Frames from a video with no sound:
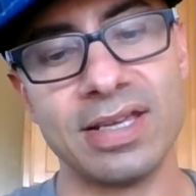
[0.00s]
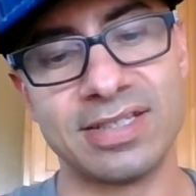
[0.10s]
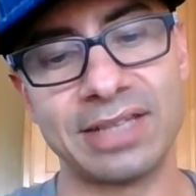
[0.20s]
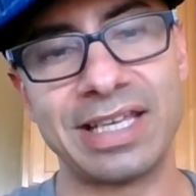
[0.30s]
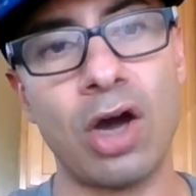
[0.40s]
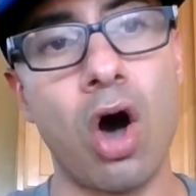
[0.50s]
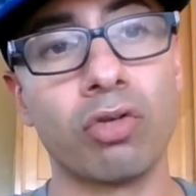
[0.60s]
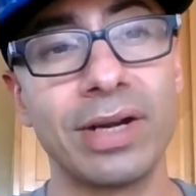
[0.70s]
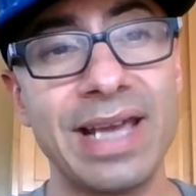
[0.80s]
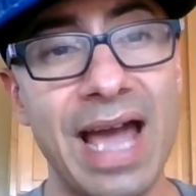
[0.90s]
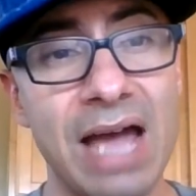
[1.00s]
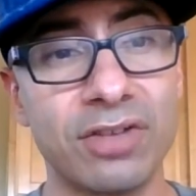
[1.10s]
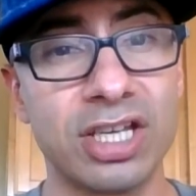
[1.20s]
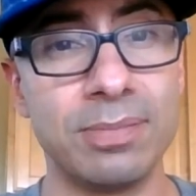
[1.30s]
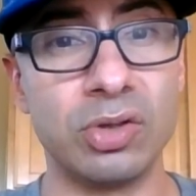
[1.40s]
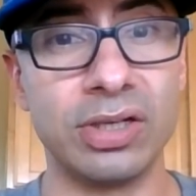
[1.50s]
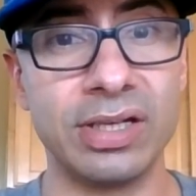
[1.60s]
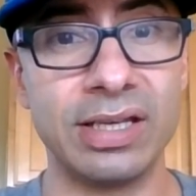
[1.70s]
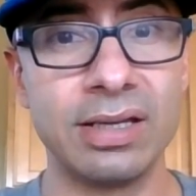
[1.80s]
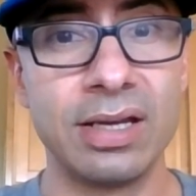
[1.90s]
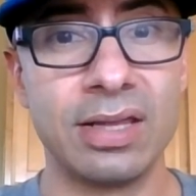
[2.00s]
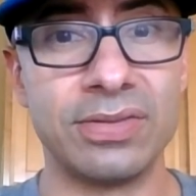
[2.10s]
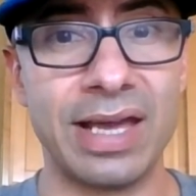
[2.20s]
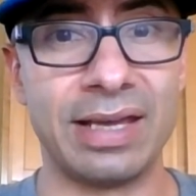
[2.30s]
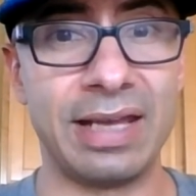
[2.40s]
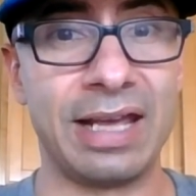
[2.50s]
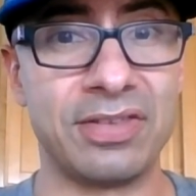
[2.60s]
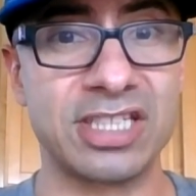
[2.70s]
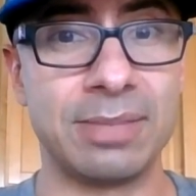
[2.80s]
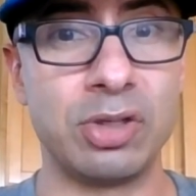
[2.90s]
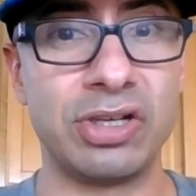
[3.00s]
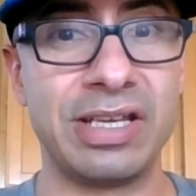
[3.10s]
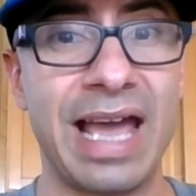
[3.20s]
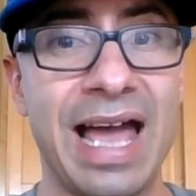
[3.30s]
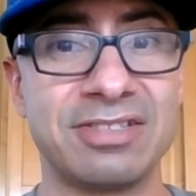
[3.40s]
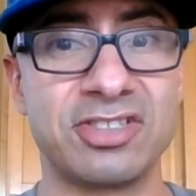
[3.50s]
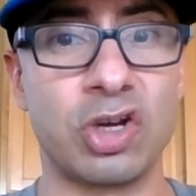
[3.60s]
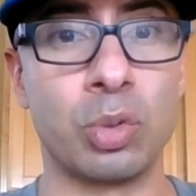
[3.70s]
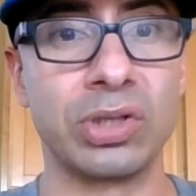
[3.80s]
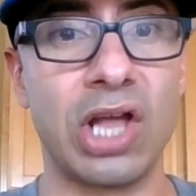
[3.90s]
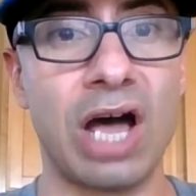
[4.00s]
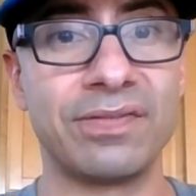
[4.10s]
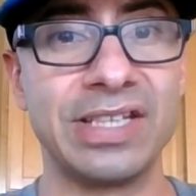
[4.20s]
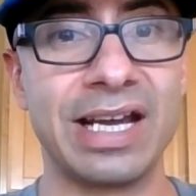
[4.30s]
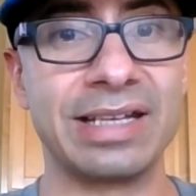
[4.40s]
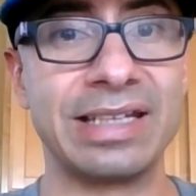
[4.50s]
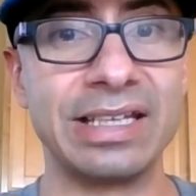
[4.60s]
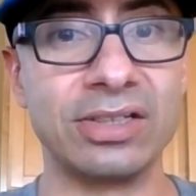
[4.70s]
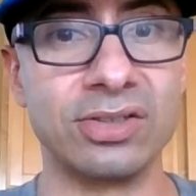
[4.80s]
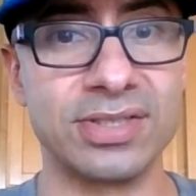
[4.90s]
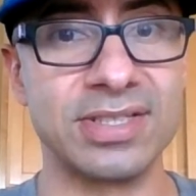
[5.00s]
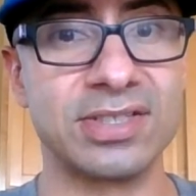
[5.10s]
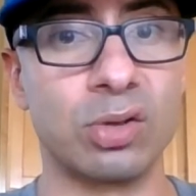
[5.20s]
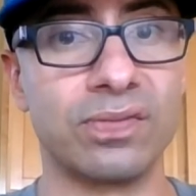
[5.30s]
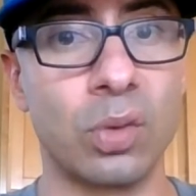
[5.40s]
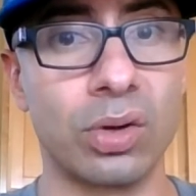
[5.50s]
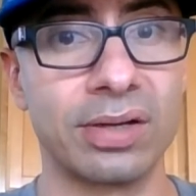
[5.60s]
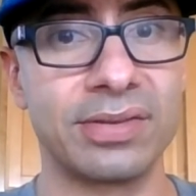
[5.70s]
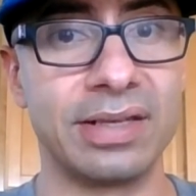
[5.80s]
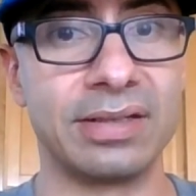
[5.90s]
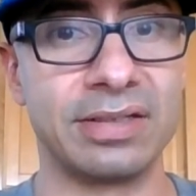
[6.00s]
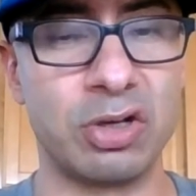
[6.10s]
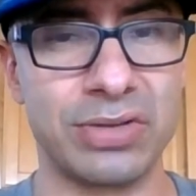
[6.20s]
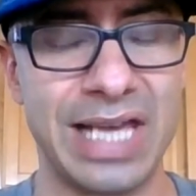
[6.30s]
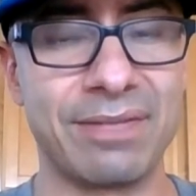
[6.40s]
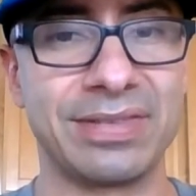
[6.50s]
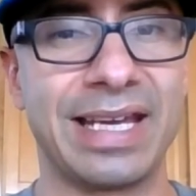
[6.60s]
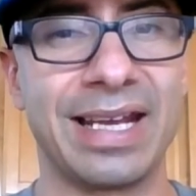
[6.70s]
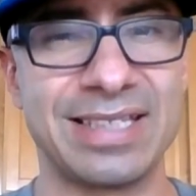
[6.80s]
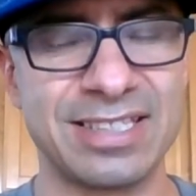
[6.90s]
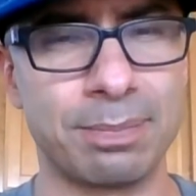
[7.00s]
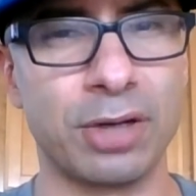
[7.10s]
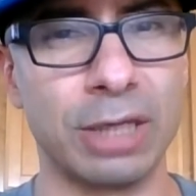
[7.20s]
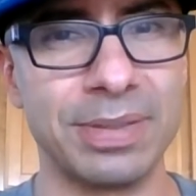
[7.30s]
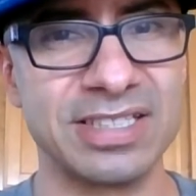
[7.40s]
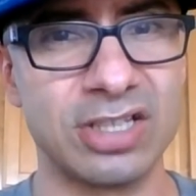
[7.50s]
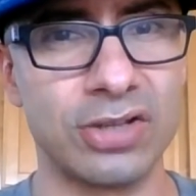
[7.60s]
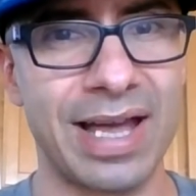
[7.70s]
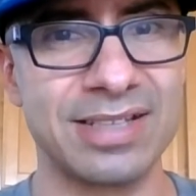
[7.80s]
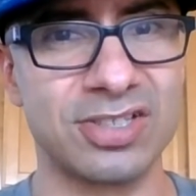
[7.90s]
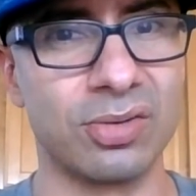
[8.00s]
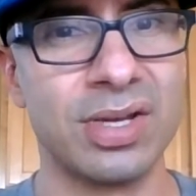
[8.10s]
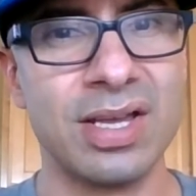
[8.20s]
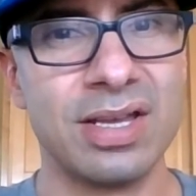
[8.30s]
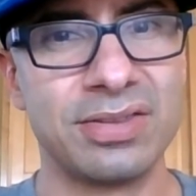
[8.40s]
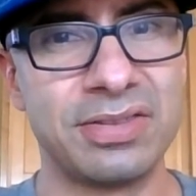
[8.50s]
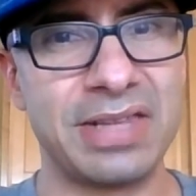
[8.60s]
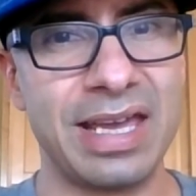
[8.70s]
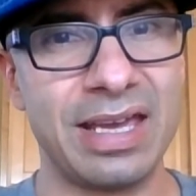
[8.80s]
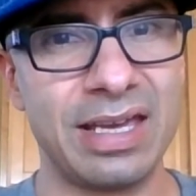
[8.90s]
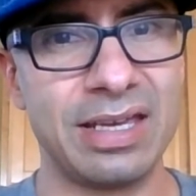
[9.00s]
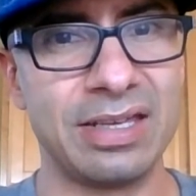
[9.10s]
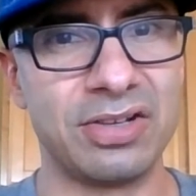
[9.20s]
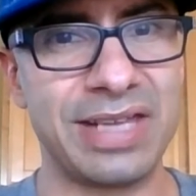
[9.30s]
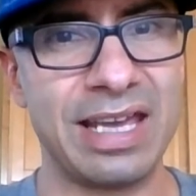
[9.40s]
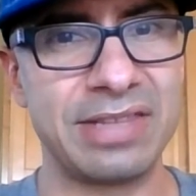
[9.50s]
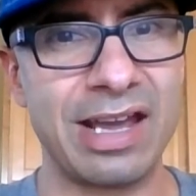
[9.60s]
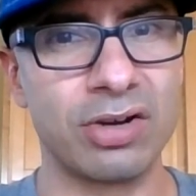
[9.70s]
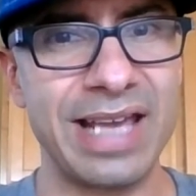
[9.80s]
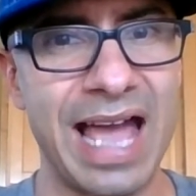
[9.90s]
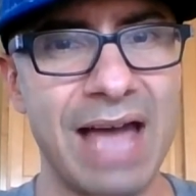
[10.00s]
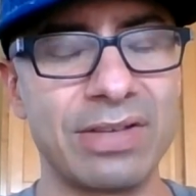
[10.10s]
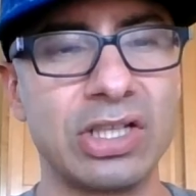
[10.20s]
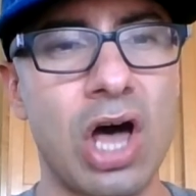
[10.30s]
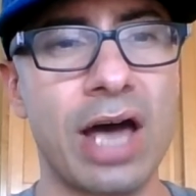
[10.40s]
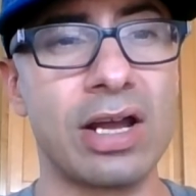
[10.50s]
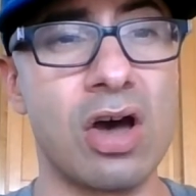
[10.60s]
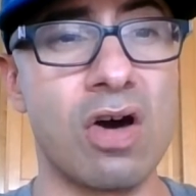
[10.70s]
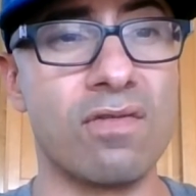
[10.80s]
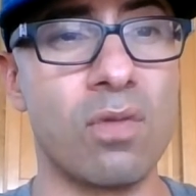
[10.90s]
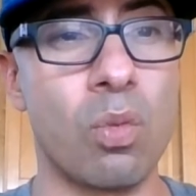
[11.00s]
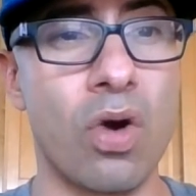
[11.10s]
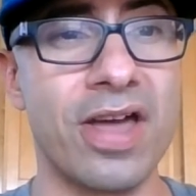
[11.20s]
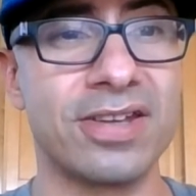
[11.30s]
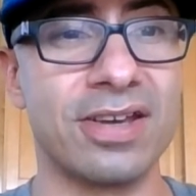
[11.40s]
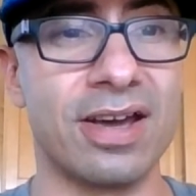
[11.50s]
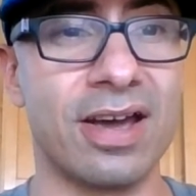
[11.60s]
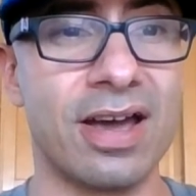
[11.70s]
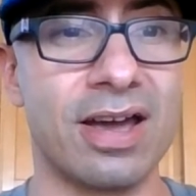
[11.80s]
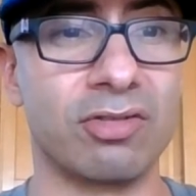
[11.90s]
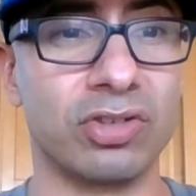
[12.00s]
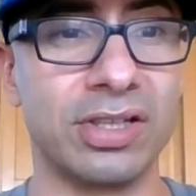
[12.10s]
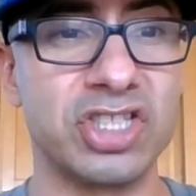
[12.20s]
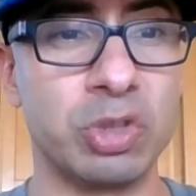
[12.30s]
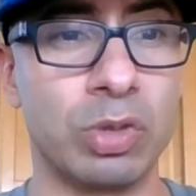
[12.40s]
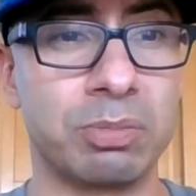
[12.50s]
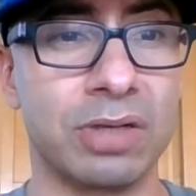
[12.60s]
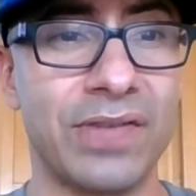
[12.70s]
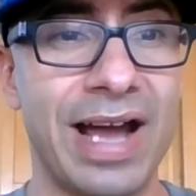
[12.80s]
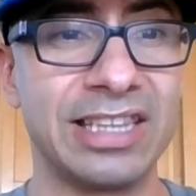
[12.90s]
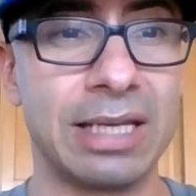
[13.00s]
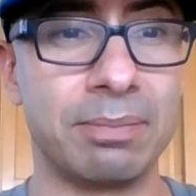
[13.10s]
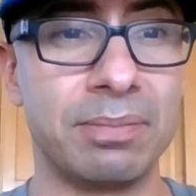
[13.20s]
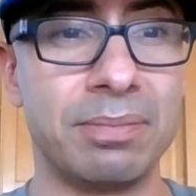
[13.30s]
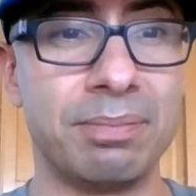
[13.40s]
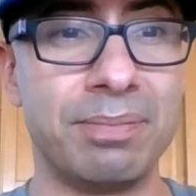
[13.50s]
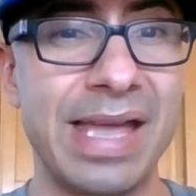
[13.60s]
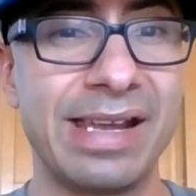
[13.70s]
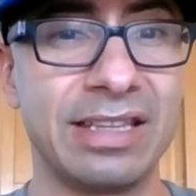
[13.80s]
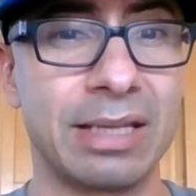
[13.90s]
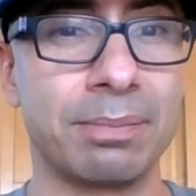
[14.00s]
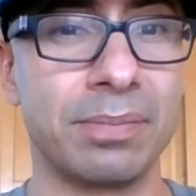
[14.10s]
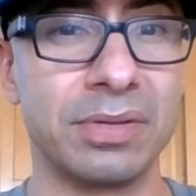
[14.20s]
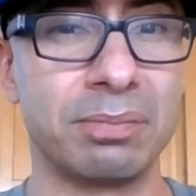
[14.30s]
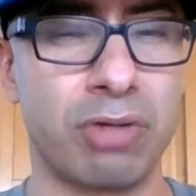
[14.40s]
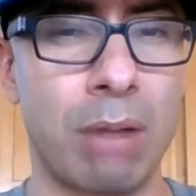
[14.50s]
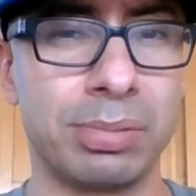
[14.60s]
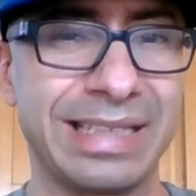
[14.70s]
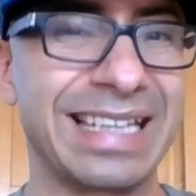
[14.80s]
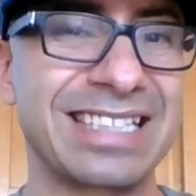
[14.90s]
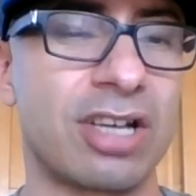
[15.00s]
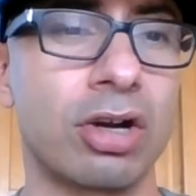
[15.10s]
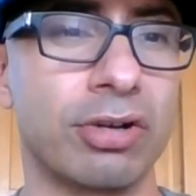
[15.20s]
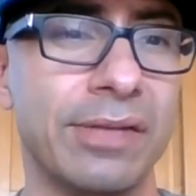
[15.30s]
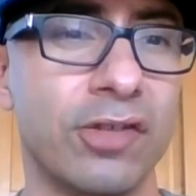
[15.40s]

is that they already have a community, that, and, and, this community has its own lofty ideals and so forth, and you know they have they get a sense of purpose and all that. So they they they already have a lot of what uh, religion would provide them, making them probably less hungry